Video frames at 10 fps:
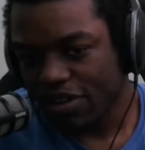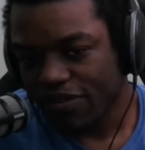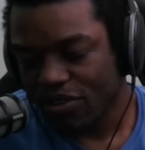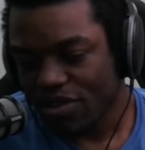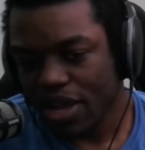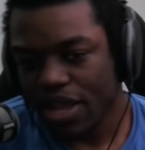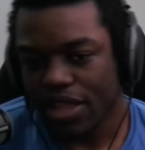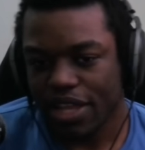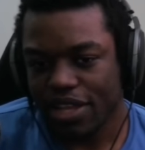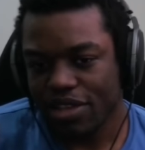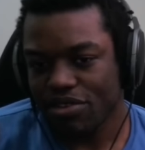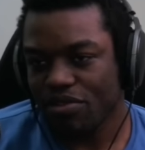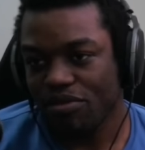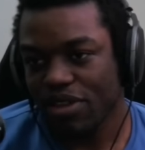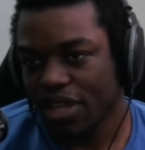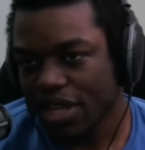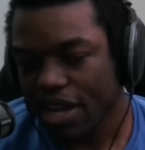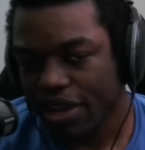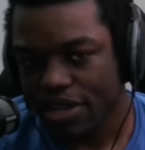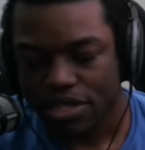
If you're not, like, you don't really care.